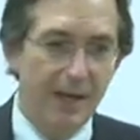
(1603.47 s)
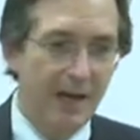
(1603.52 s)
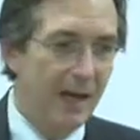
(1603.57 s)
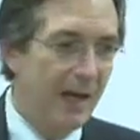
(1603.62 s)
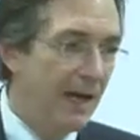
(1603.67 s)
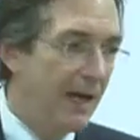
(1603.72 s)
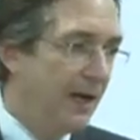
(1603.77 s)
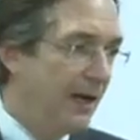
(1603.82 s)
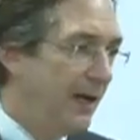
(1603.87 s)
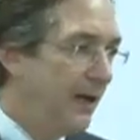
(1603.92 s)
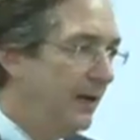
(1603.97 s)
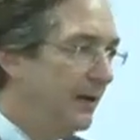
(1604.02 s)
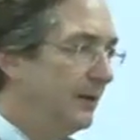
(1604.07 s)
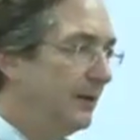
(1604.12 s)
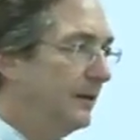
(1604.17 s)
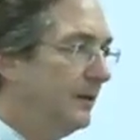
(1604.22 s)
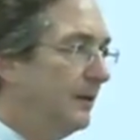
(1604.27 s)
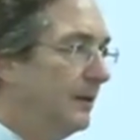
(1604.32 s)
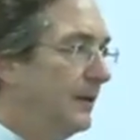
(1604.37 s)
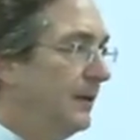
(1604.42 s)

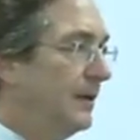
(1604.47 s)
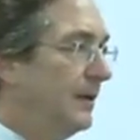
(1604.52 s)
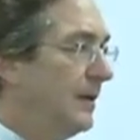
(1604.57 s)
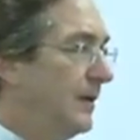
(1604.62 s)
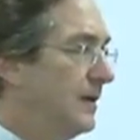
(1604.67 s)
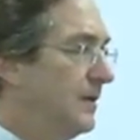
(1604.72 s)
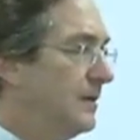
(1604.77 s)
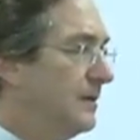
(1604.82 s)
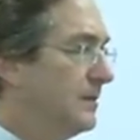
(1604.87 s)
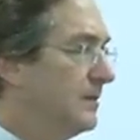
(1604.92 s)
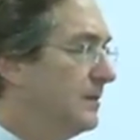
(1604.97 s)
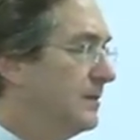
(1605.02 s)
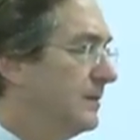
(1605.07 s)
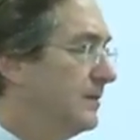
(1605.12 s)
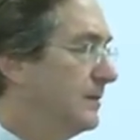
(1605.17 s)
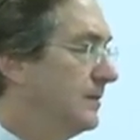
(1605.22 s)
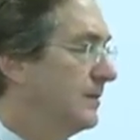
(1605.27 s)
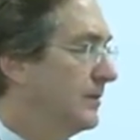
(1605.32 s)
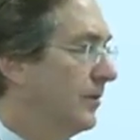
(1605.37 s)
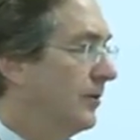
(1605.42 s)
and it is
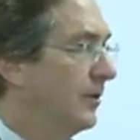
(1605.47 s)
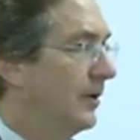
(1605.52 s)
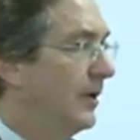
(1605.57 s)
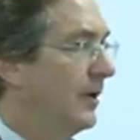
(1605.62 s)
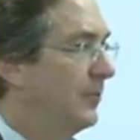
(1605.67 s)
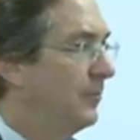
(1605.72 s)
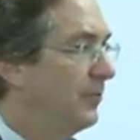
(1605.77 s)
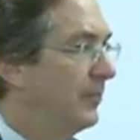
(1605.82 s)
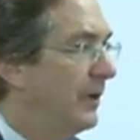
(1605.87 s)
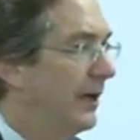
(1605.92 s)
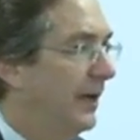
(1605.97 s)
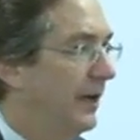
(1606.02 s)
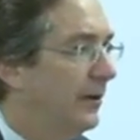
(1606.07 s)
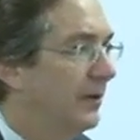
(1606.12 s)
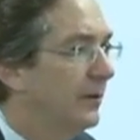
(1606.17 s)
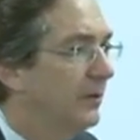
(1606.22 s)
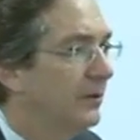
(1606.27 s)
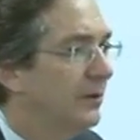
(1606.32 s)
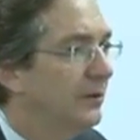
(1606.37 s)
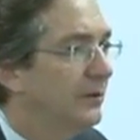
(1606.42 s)
sort of
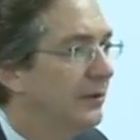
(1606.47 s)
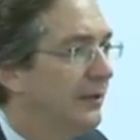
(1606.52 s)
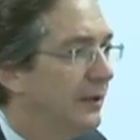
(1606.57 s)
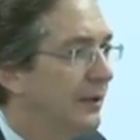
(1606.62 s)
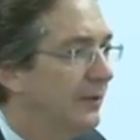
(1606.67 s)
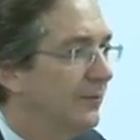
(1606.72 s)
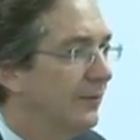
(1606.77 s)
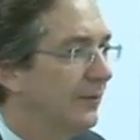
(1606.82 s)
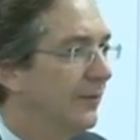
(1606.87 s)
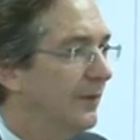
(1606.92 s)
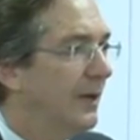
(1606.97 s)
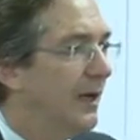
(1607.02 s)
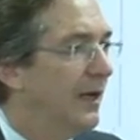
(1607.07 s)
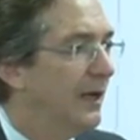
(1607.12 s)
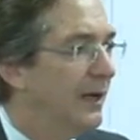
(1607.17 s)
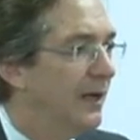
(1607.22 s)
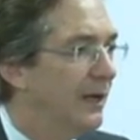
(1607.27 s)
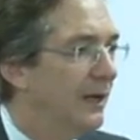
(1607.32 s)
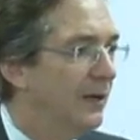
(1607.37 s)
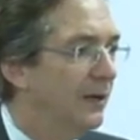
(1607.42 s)
imperiled if
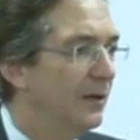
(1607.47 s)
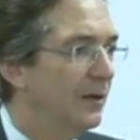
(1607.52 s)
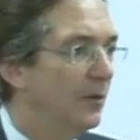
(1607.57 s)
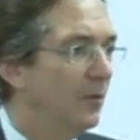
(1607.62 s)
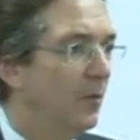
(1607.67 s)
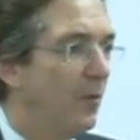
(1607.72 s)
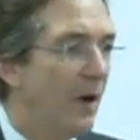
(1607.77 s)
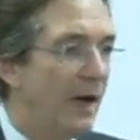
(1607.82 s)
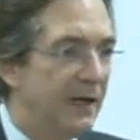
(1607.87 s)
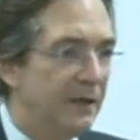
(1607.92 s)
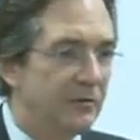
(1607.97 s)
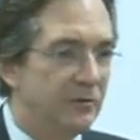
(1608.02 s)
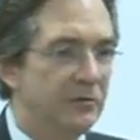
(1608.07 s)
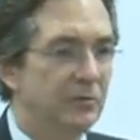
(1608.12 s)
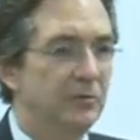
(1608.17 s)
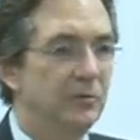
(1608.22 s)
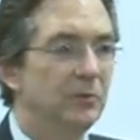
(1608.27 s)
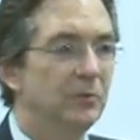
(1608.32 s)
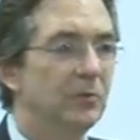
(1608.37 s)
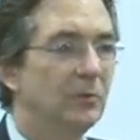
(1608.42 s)
they wait
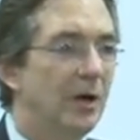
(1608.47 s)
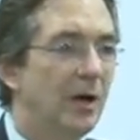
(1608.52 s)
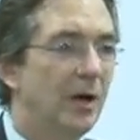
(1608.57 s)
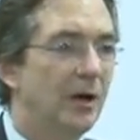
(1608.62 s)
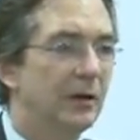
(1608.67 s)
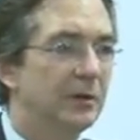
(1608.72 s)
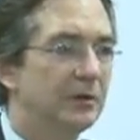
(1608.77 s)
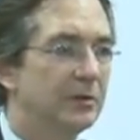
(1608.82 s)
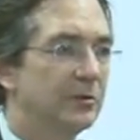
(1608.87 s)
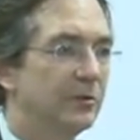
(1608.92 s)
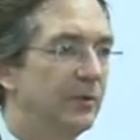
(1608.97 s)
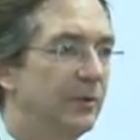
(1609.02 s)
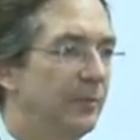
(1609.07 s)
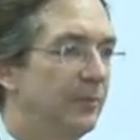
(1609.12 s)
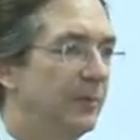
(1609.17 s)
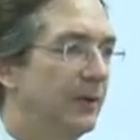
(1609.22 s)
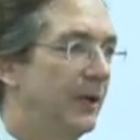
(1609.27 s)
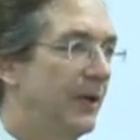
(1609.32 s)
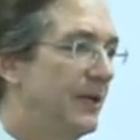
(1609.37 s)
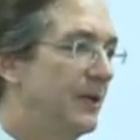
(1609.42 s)
too long to
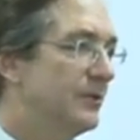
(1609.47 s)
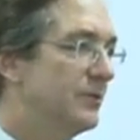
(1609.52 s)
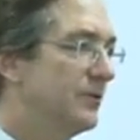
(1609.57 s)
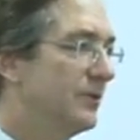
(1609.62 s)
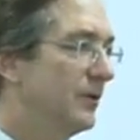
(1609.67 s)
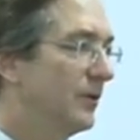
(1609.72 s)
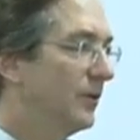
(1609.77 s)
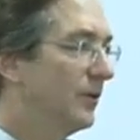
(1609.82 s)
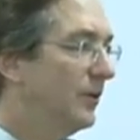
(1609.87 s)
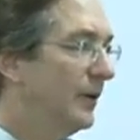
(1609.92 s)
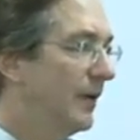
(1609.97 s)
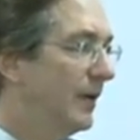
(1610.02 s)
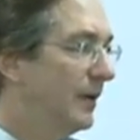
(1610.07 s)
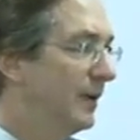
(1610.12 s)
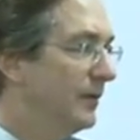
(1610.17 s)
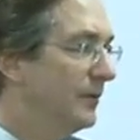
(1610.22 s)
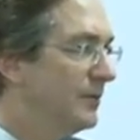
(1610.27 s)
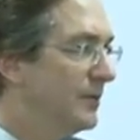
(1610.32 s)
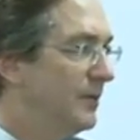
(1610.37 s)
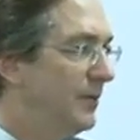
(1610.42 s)
replace the
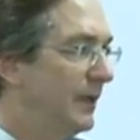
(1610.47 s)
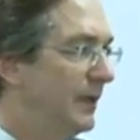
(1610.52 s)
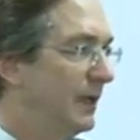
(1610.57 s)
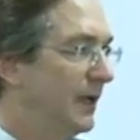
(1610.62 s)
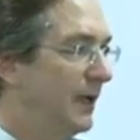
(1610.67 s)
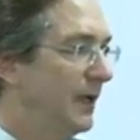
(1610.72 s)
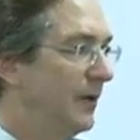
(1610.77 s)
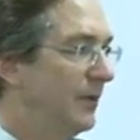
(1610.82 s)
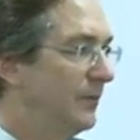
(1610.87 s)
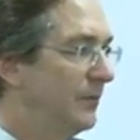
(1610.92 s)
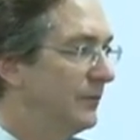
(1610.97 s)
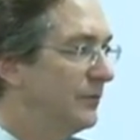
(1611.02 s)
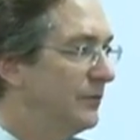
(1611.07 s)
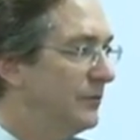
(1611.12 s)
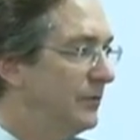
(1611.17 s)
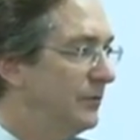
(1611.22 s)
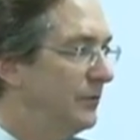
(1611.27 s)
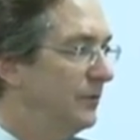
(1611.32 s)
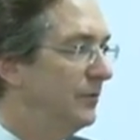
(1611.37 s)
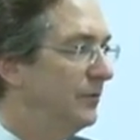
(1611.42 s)
queen. If she becomes
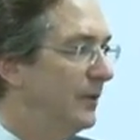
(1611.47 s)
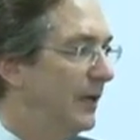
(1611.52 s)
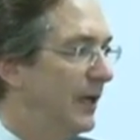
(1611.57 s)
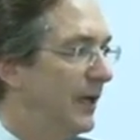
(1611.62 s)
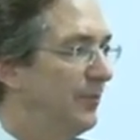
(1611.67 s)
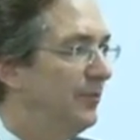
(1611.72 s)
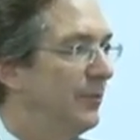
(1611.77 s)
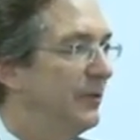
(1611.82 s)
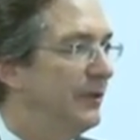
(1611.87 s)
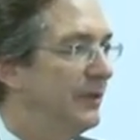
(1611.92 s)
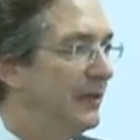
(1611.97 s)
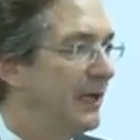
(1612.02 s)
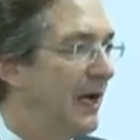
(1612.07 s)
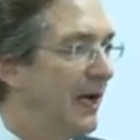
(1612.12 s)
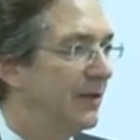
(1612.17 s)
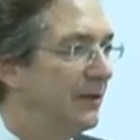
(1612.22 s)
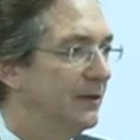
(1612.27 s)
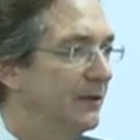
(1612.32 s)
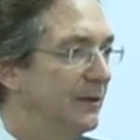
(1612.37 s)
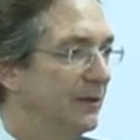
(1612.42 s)
too
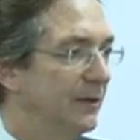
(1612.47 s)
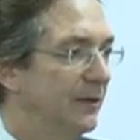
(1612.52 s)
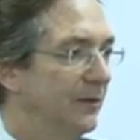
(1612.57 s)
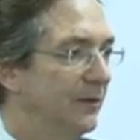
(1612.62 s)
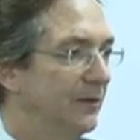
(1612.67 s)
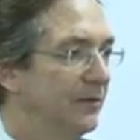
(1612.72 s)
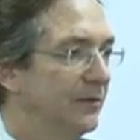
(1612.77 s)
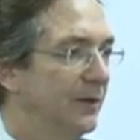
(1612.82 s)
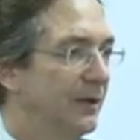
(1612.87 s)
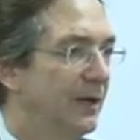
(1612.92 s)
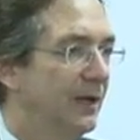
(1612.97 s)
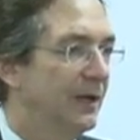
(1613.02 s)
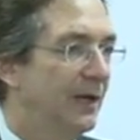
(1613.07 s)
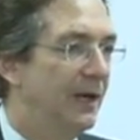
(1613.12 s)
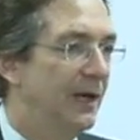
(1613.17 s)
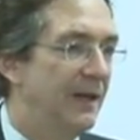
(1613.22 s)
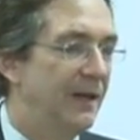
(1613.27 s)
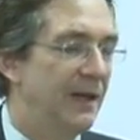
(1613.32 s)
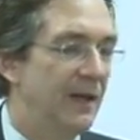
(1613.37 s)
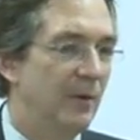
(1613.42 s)
unproductive
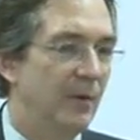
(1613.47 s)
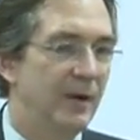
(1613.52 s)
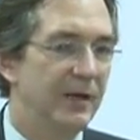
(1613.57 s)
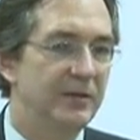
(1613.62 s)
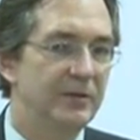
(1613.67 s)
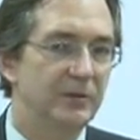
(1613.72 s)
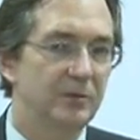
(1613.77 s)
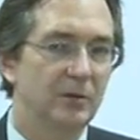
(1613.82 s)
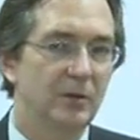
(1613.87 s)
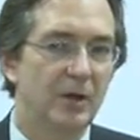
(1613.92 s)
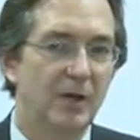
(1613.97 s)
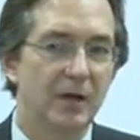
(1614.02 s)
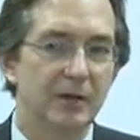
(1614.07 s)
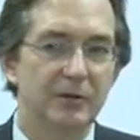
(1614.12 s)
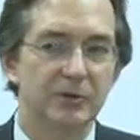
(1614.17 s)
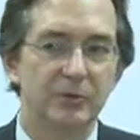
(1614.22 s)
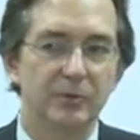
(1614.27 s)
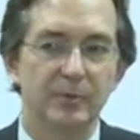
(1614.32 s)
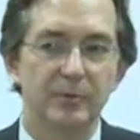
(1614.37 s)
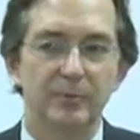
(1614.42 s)
and they wait too
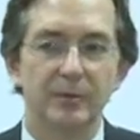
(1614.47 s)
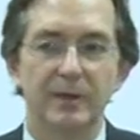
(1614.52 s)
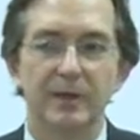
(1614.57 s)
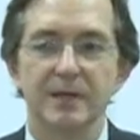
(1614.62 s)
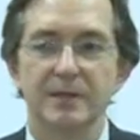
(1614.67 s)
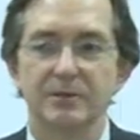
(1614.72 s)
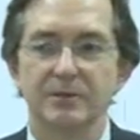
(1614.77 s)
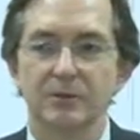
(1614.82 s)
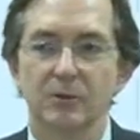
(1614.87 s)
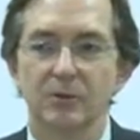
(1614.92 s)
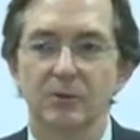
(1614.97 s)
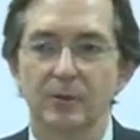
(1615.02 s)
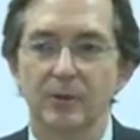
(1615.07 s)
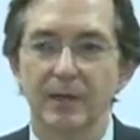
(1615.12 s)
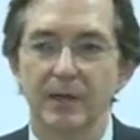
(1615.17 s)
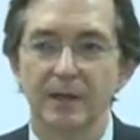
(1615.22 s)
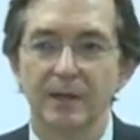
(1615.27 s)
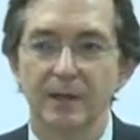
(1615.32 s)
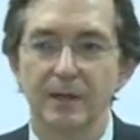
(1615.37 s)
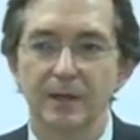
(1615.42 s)
long to replace the
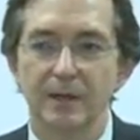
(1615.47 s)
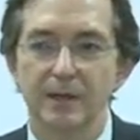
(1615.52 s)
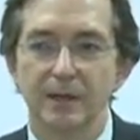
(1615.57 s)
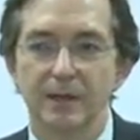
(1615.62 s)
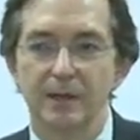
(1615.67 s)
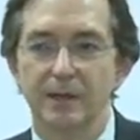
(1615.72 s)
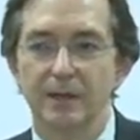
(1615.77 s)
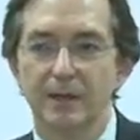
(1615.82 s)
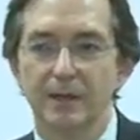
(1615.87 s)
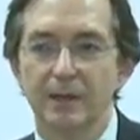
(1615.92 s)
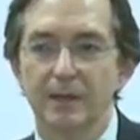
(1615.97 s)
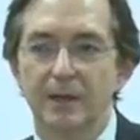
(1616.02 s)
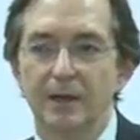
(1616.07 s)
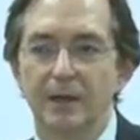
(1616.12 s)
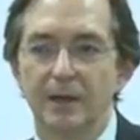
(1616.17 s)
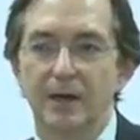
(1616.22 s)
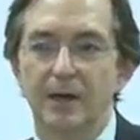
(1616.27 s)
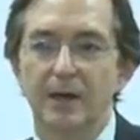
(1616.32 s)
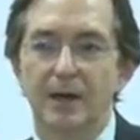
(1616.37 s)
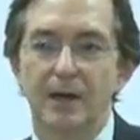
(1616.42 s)
queen, the
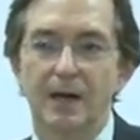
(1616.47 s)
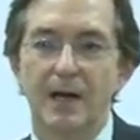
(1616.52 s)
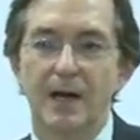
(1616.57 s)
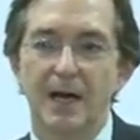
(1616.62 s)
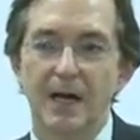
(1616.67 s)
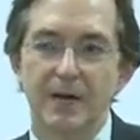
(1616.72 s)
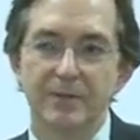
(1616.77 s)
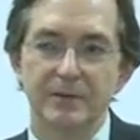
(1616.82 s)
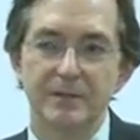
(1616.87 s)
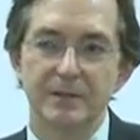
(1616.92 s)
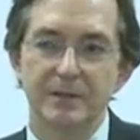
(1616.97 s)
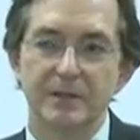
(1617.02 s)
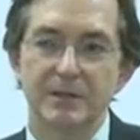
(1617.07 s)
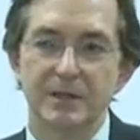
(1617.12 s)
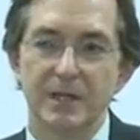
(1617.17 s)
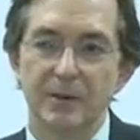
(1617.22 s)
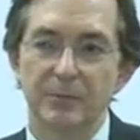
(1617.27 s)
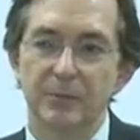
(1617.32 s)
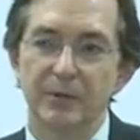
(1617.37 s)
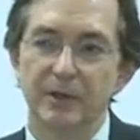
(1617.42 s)
uh, hive is in
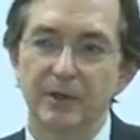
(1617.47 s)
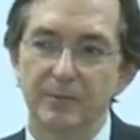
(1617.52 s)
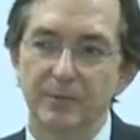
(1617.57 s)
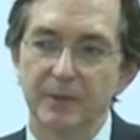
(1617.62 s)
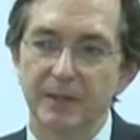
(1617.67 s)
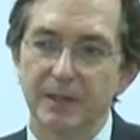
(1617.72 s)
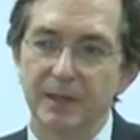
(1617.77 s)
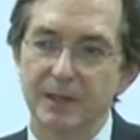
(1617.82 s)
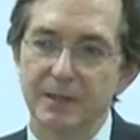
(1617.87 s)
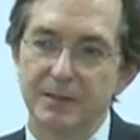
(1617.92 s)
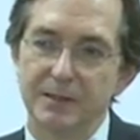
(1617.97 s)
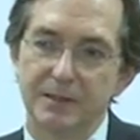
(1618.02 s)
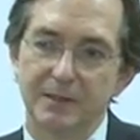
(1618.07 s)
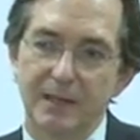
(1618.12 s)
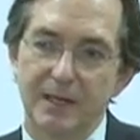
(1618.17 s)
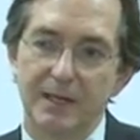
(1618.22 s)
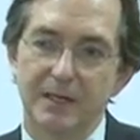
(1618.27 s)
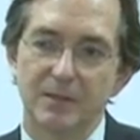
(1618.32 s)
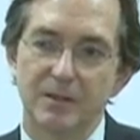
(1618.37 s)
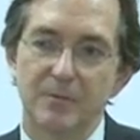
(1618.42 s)
jeopardy because it
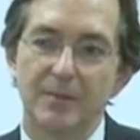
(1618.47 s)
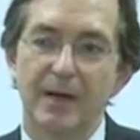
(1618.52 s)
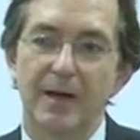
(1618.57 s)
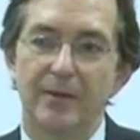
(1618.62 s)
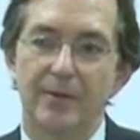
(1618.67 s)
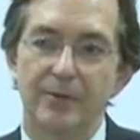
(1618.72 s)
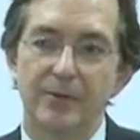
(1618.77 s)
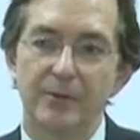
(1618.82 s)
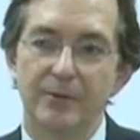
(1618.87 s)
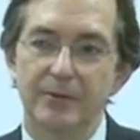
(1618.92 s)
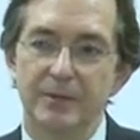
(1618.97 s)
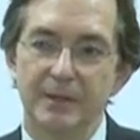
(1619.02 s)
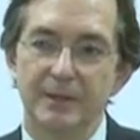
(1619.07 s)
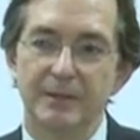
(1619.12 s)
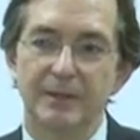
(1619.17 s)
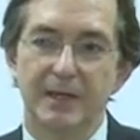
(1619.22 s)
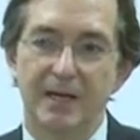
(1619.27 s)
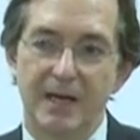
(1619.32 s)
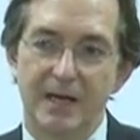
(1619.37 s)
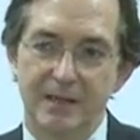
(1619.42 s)
takes about
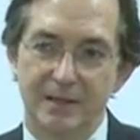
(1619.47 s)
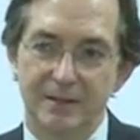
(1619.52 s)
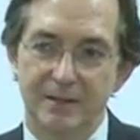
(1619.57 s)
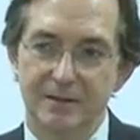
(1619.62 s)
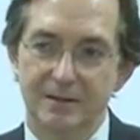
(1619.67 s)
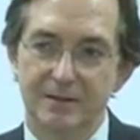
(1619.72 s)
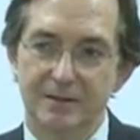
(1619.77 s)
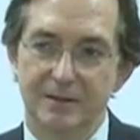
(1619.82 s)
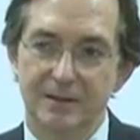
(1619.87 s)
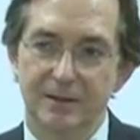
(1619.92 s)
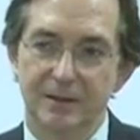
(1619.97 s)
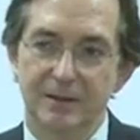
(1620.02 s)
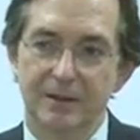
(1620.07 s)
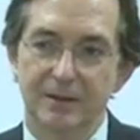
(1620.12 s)
30 days